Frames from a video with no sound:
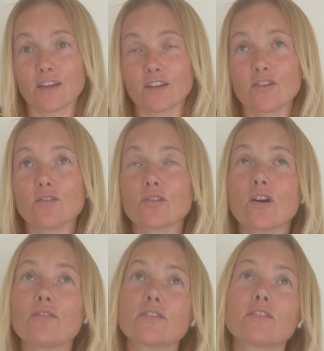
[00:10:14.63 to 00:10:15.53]
You'll
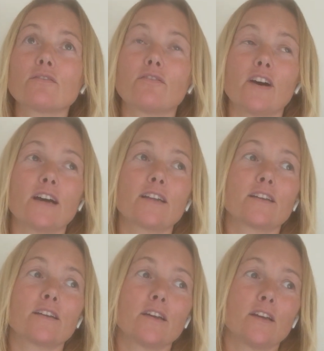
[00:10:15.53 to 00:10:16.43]
often
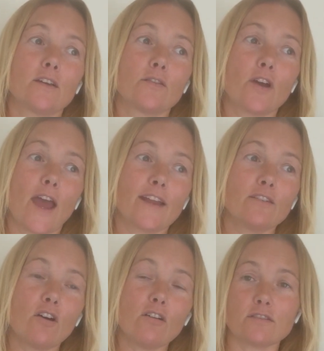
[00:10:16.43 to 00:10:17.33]
find that a
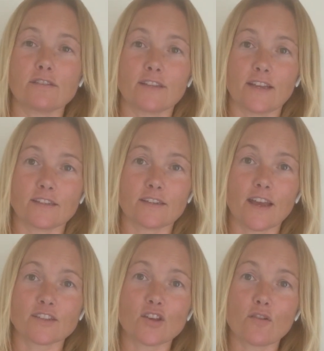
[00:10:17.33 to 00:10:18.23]
narcissist
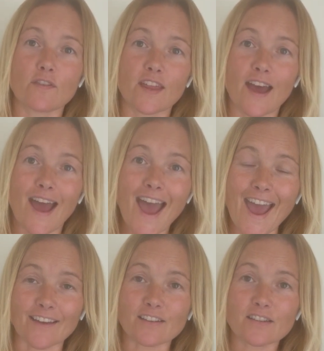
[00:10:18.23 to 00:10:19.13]
gets over their
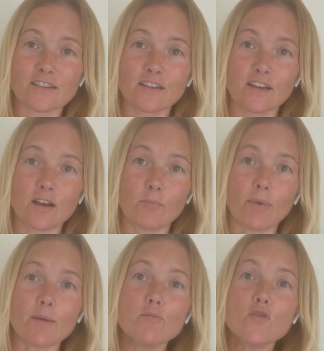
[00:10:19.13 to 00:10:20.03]
ex
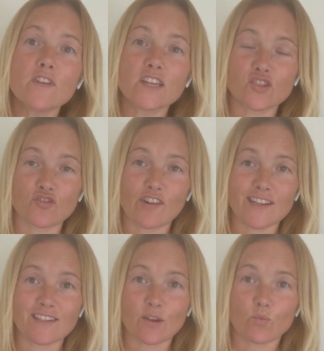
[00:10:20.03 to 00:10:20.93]
by moving
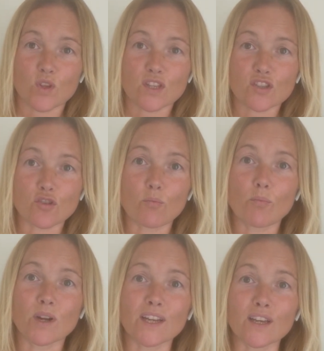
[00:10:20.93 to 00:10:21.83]
straight in with
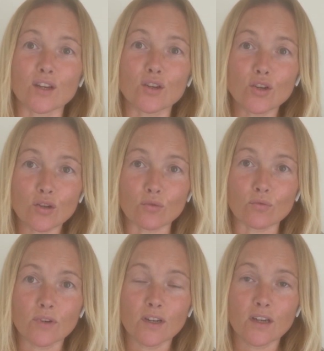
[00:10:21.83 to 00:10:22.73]
somebody new.
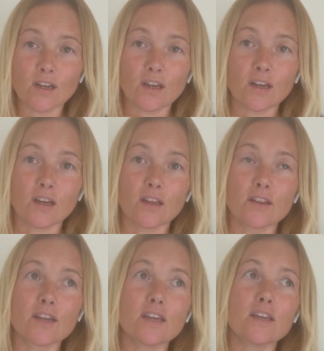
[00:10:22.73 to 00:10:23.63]

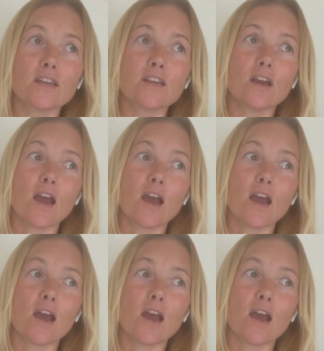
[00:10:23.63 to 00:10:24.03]
The